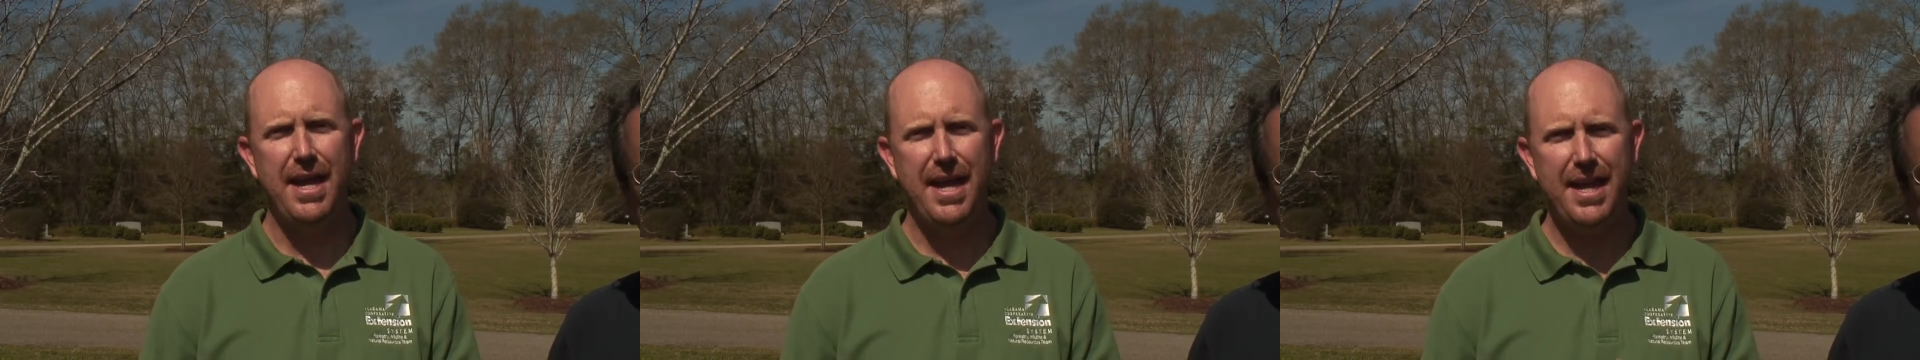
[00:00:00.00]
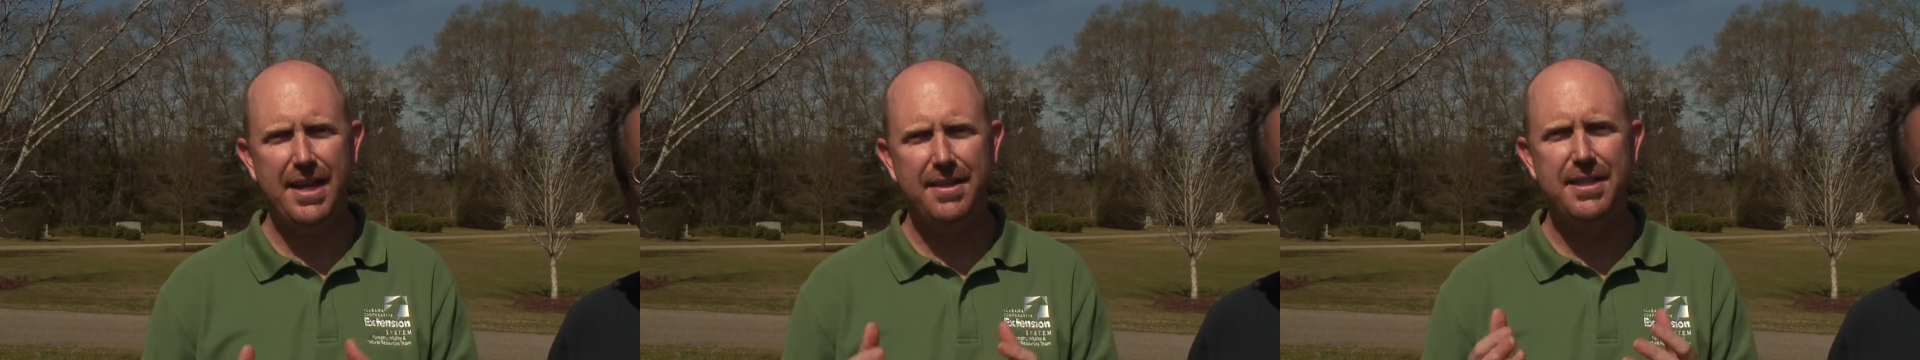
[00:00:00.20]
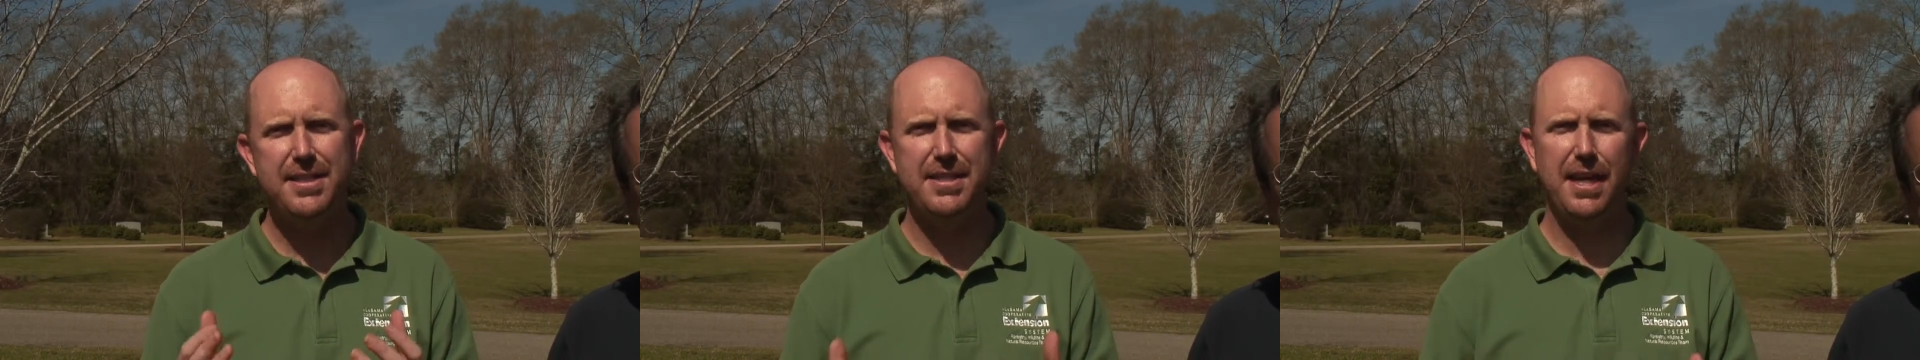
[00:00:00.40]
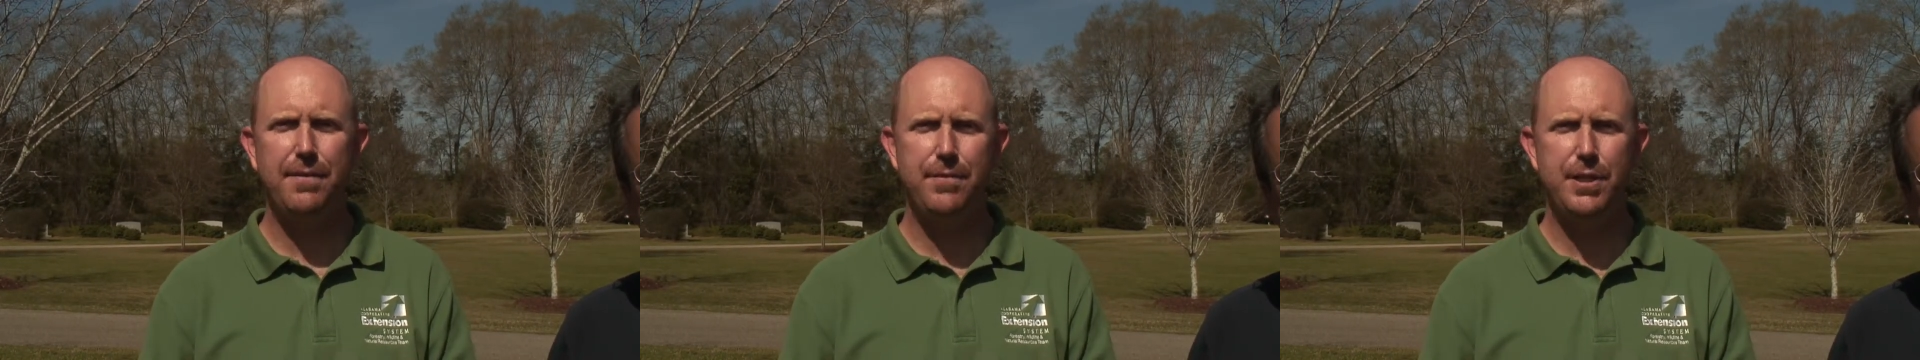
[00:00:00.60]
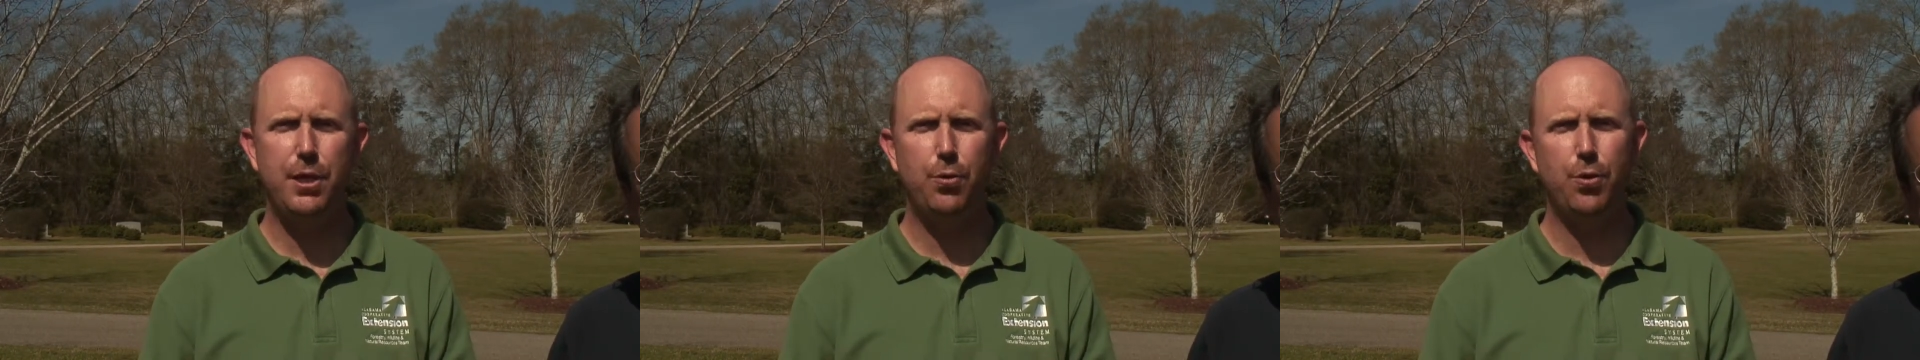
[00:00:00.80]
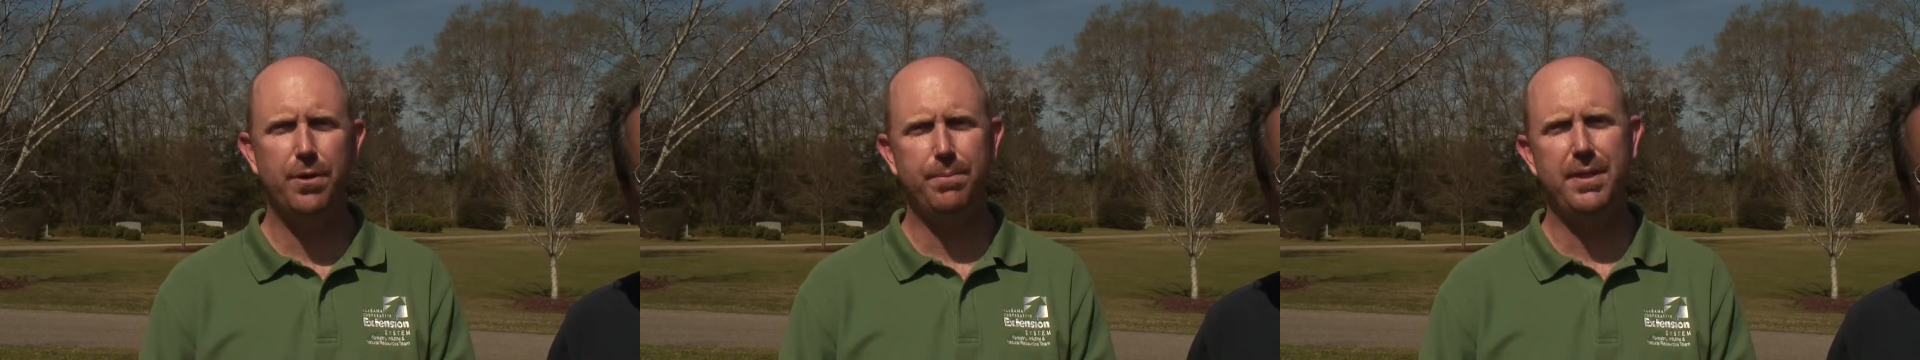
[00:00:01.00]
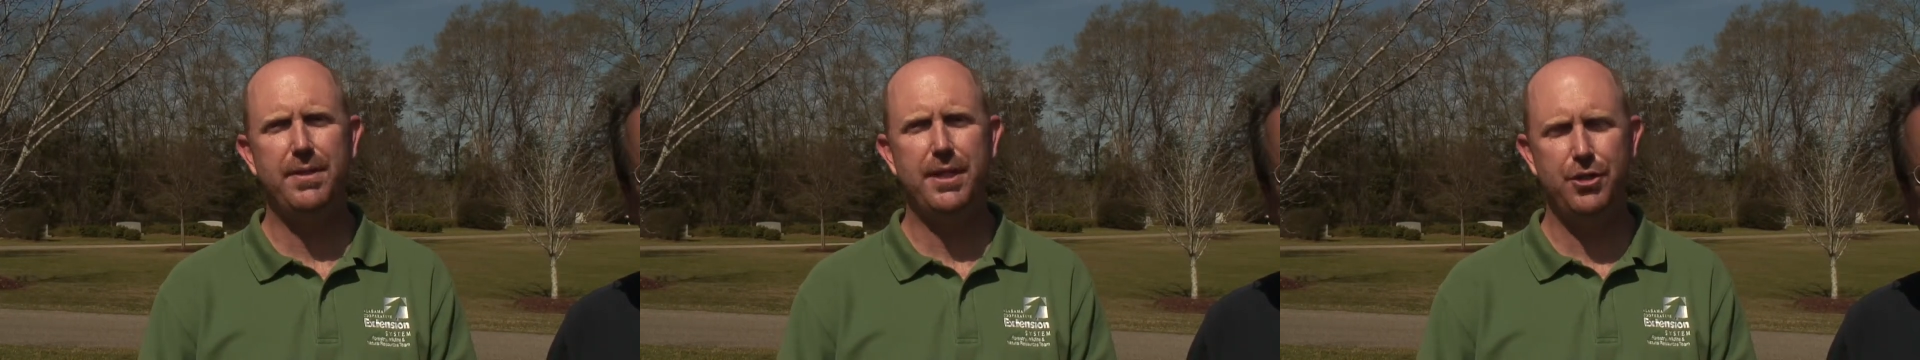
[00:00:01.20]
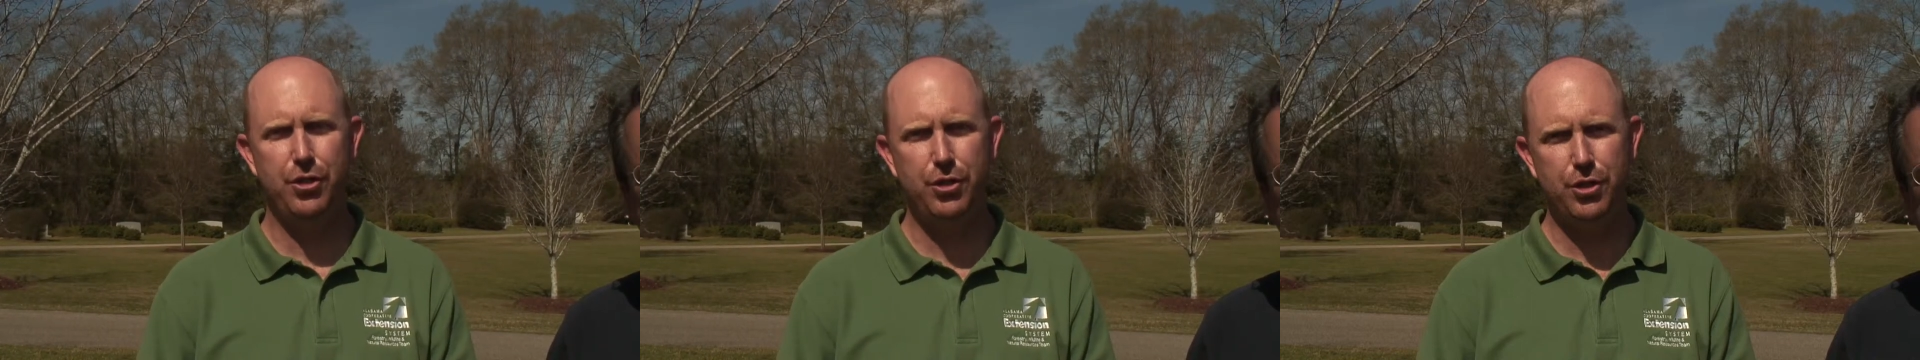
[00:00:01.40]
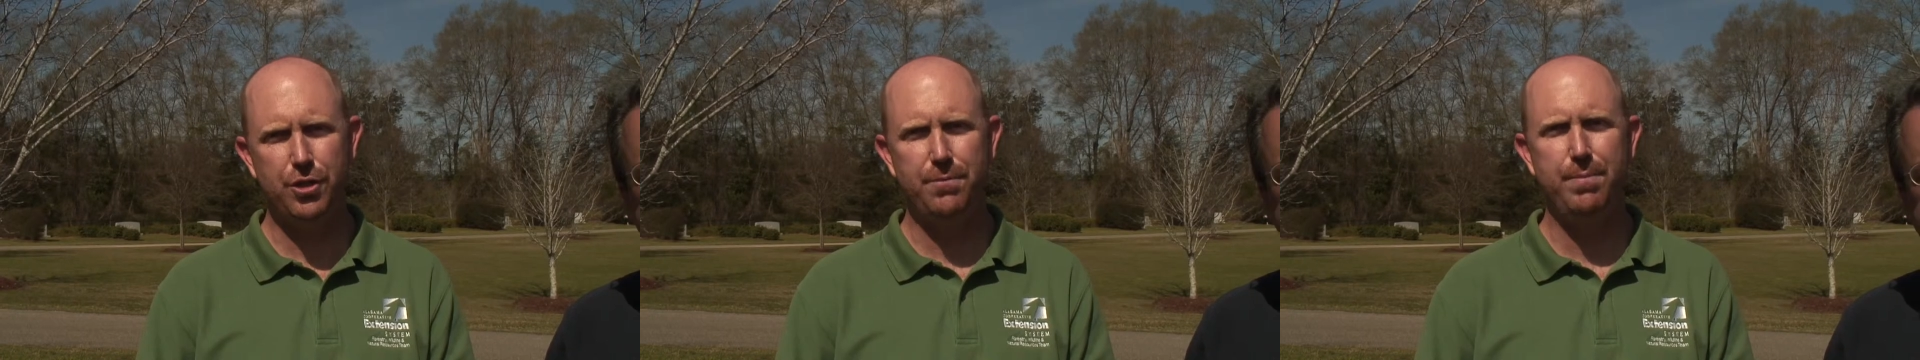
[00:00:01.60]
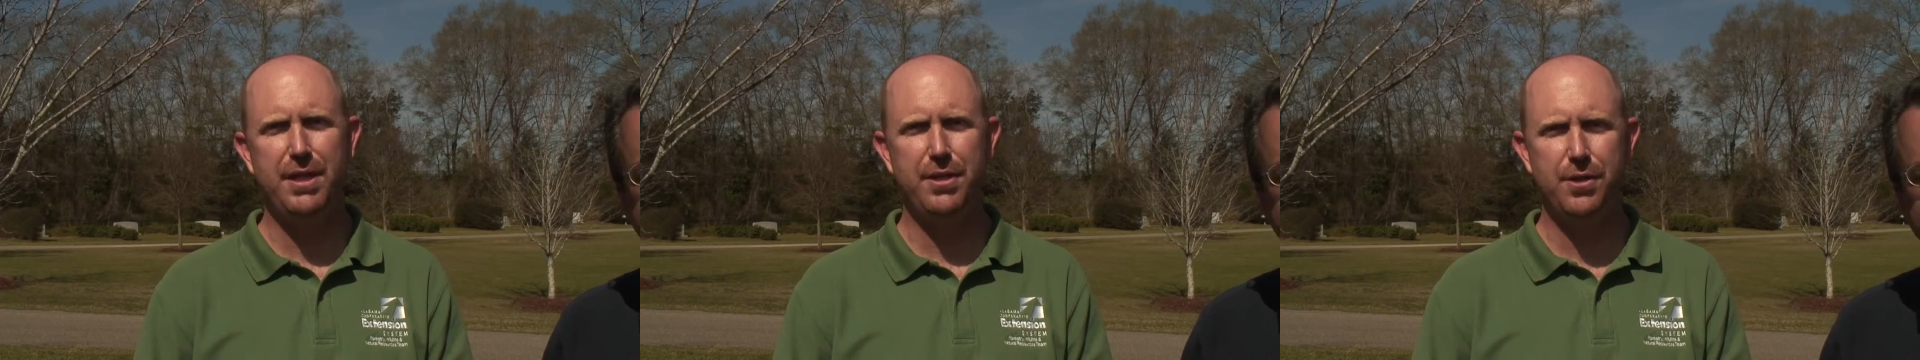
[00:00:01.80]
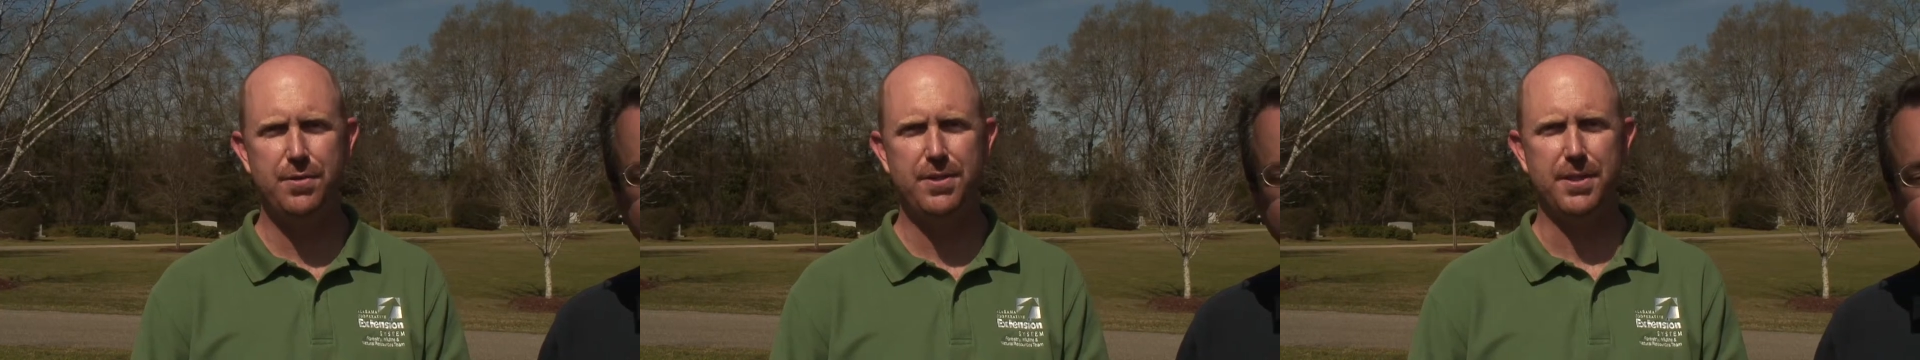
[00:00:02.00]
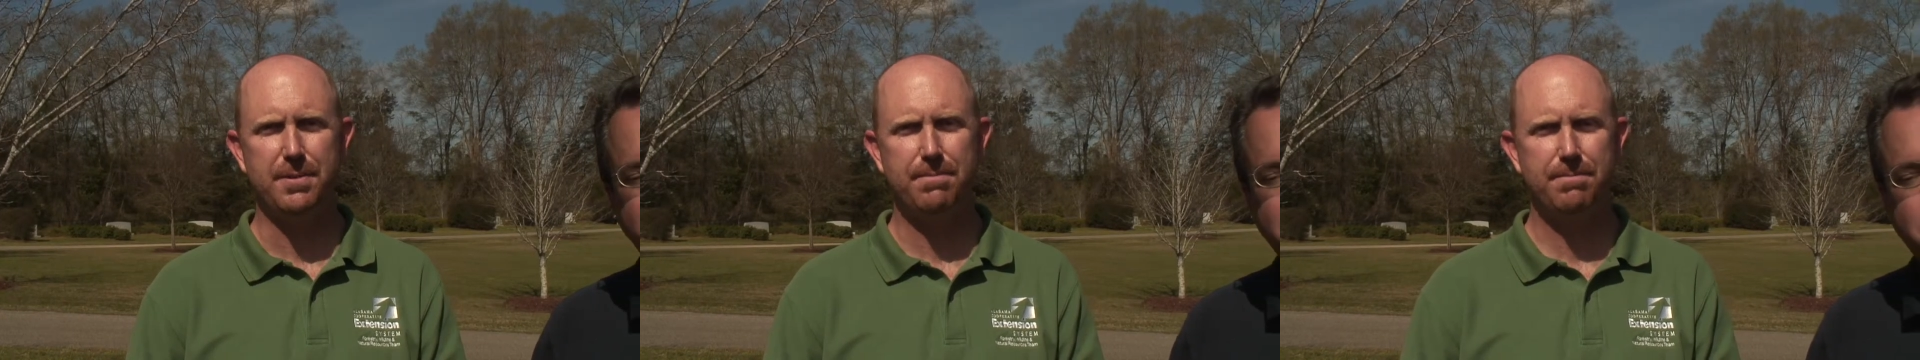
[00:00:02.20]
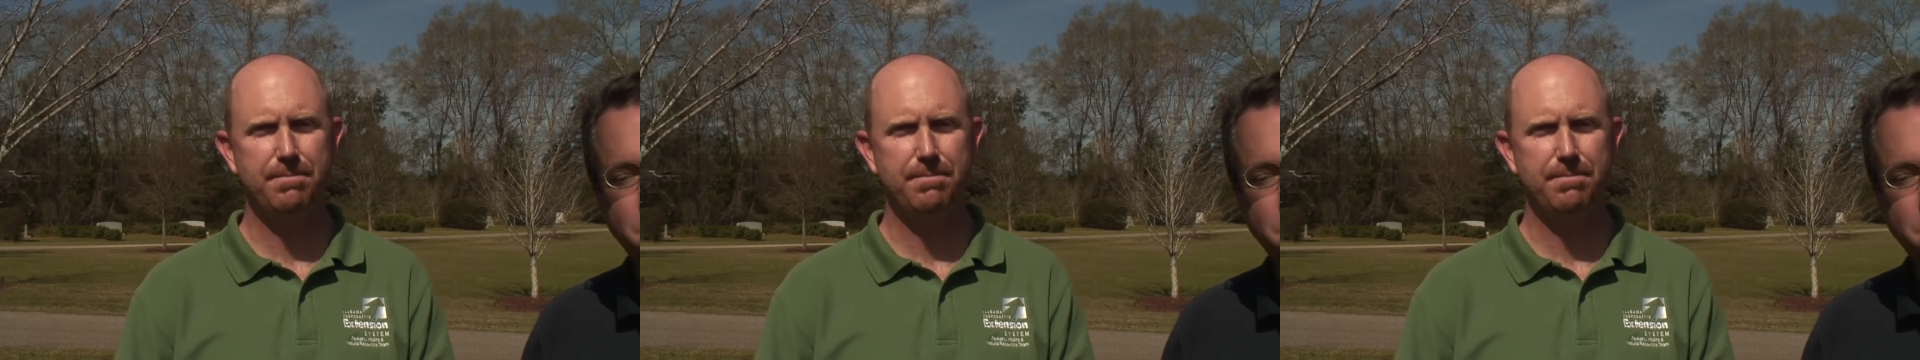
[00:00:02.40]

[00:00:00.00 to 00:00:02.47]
and the safety equipment that you should be using.